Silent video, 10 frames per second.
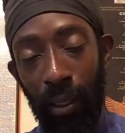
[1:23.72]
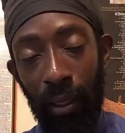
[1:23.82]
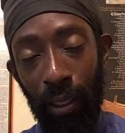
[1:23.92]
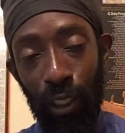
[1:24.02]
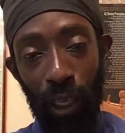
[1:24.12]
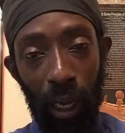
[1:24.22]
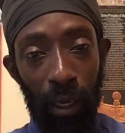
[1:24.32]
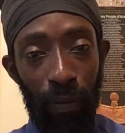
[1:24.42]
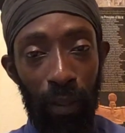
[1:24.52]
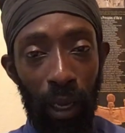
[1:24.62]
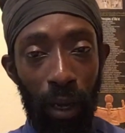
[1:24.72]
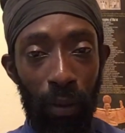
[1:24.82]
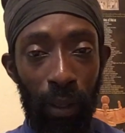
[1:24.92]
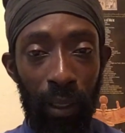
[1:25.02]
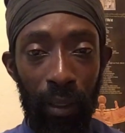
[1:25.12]
the shock of the
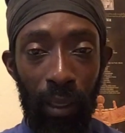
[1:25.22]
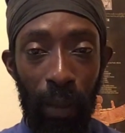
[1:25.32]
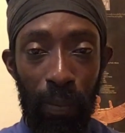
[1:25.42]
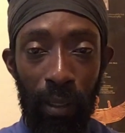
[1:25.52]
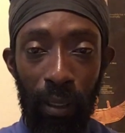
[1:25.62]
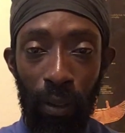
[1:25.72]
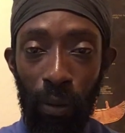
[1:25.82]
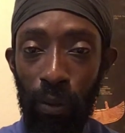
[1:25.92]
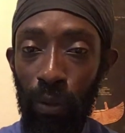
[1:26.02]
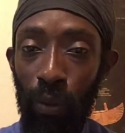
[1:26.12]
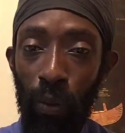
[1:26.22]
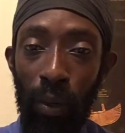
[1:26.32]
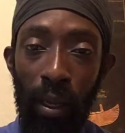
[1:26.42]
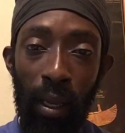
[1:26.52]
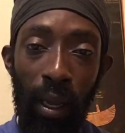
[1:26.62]
hour in depth, and those
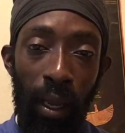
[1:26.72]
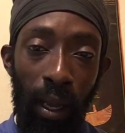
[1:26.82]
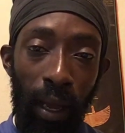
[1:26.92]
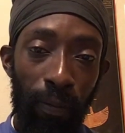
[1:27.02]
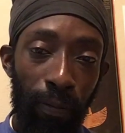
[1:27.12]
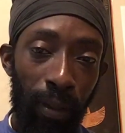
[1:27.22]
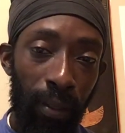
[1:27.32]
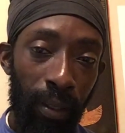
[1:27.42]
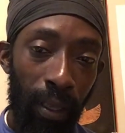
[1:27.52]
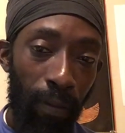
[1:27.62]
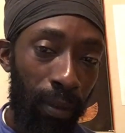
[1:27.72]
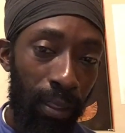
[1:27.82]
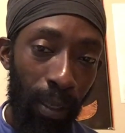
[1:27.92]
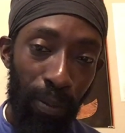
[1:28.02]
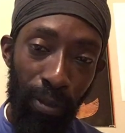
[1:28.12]
who have never
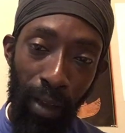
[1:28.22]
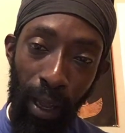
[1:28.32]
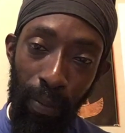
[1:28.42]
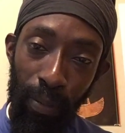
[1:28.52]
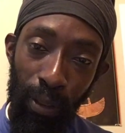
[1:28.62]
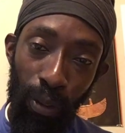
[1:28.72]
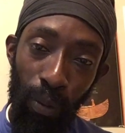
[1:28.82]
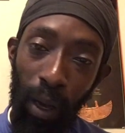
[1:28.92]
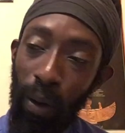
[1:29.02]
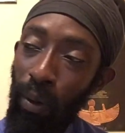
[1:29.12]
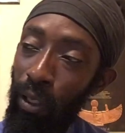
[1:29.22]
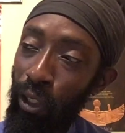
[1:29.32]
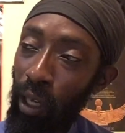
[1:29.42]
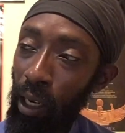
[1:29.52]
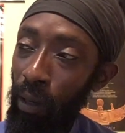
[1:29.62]
subscribed to our
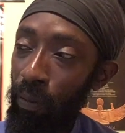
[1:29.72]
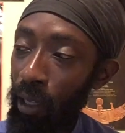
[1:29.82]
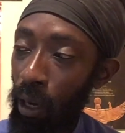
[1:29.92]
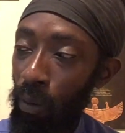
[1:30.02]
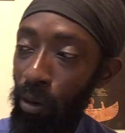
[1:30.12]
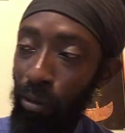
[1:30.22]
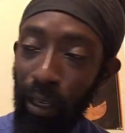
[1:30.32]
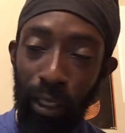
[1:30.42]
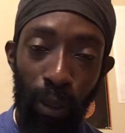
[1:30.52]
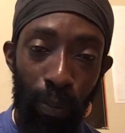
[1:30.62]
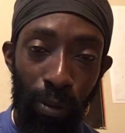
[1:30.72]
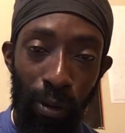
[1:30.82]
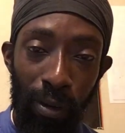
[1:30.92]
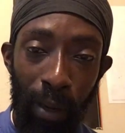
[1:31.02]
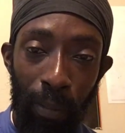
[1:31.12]
Shock of the Hour radio
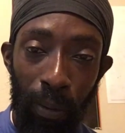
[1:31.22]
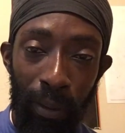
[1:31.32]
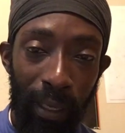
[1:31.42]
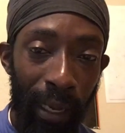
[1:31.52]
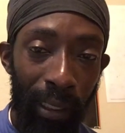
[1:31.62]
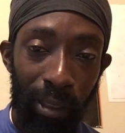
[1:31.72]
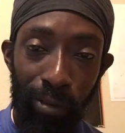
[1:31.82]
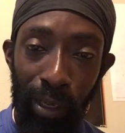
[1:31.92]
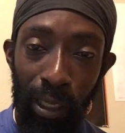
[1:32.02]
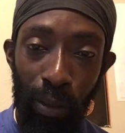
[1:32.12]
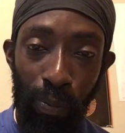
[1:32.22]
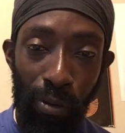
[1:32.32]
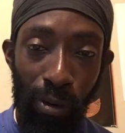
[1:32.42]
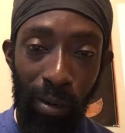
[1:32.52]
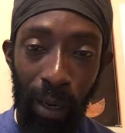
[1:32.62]
program, our nightly radio
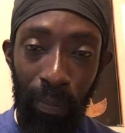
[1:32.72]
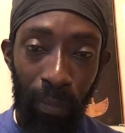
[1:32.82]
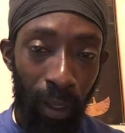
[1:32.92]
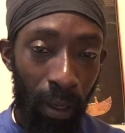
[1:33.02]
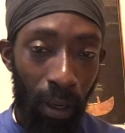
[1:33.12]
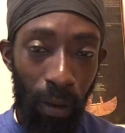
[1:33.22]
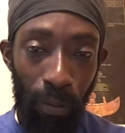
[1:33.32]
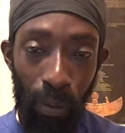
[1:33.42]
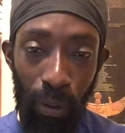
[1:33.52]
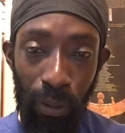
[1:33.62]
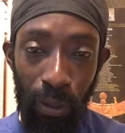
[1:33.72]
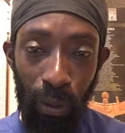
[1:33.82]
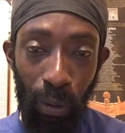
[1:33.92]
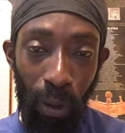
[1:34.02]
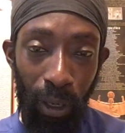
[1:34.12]
program, of course,
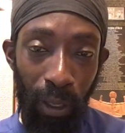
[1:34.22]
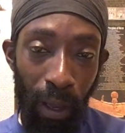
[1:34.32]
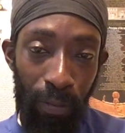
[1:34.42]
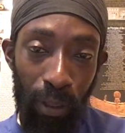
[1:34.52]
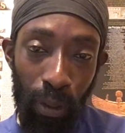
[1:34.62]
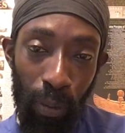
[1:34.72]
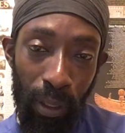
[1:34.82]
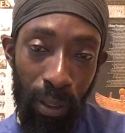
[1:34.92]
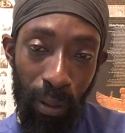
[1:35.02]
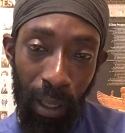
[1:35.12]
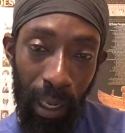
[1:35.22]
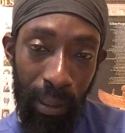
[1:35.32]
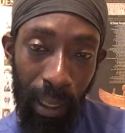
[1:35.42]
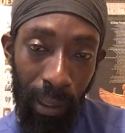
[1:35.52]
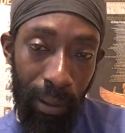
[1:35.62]
all you have to do is to
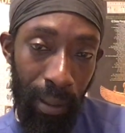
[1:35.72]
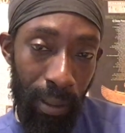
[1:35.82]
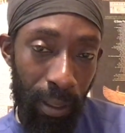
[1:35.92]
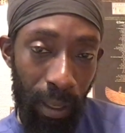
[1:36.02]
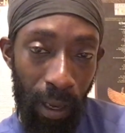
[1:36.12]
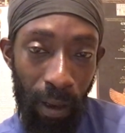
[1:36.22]
contact us